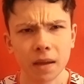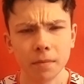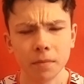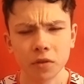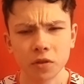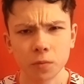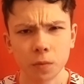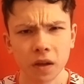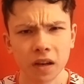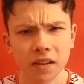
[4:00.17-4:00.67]
game
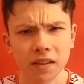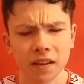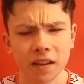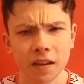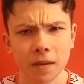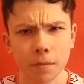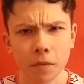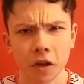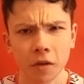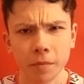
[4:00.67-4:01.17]
as well. I
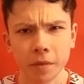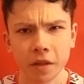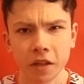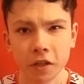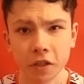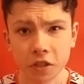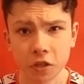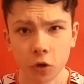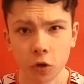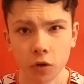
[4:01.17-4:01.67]
think it might have been
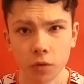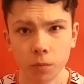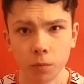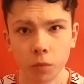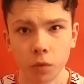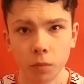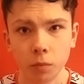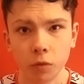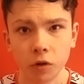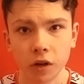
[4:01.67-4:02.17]
the Tottenham
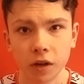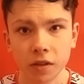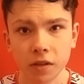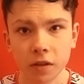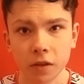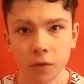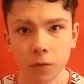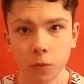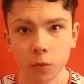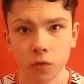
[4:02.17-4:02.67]
one where I
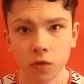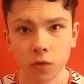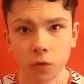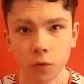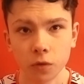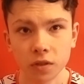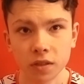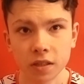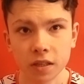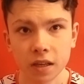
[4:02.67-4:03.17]
th-
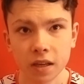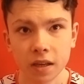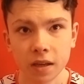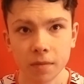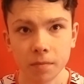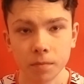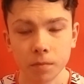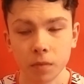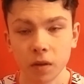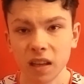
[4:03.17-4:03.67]
thought,
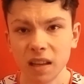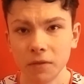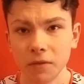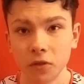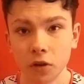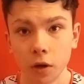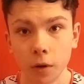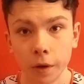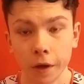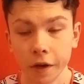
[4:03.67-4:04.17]
uh,
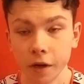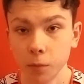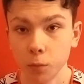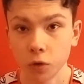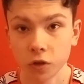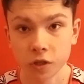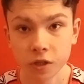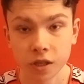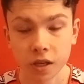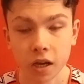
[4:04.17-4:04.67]
even though I only
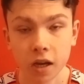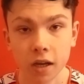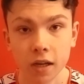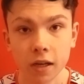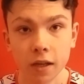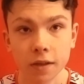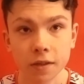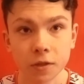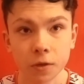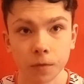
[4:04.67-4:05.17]
watched the
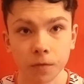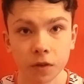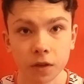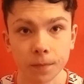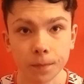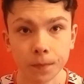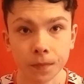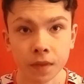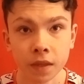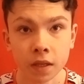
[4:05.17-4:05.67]
highlights of
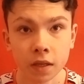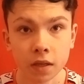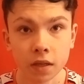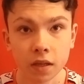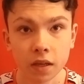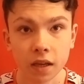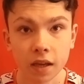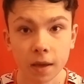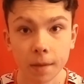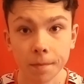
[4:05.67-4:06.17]
it,
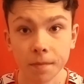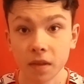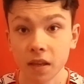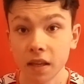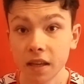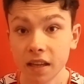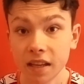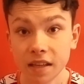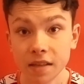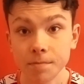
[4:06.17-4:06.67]
um,
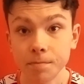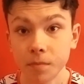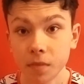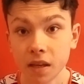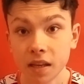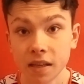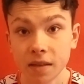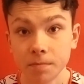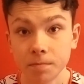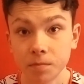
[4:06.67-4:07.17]
he, he,
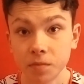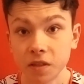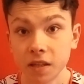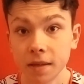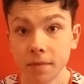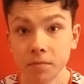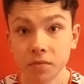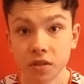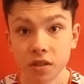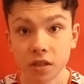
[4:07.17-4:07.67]
he
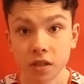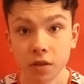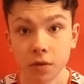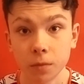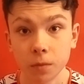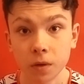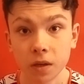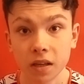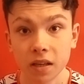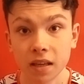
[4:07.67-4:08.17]
seemed
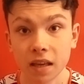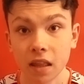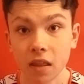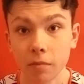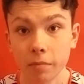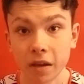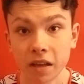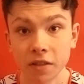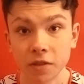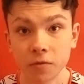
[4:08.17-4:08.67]
to uh, get
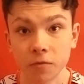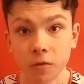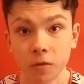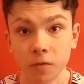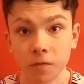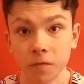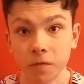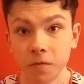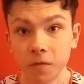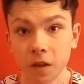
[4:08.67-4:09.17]
the better
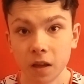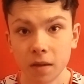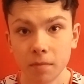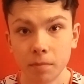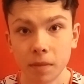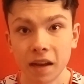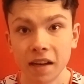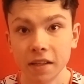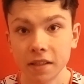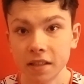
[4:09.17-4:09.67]
of uh,
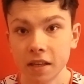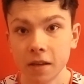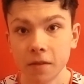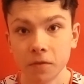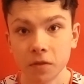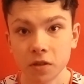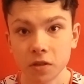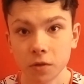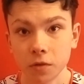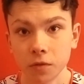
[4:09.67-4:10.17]
Ben
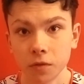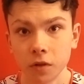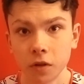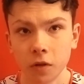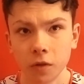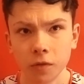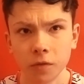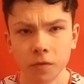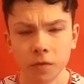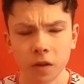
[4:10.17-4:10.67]
Davies on,
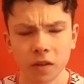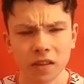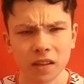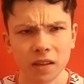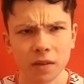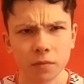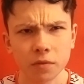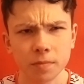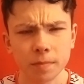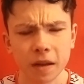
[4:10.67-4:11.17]
on I
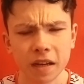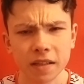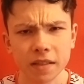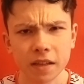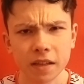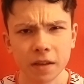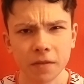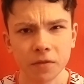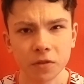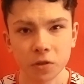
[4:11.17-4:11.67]
think it was Ben
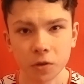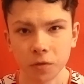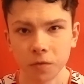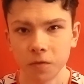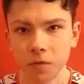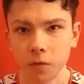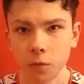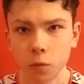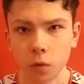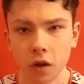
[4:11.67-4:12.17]
Davies on a
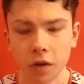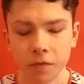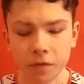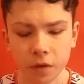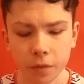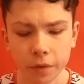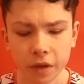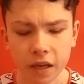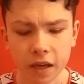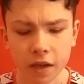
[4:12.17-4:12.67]
f- quite a
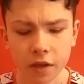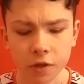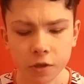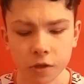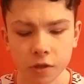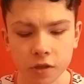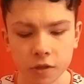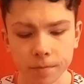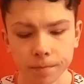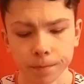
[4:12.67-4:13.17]
few
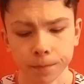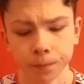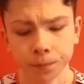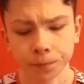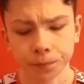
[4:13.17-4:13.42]
occasions.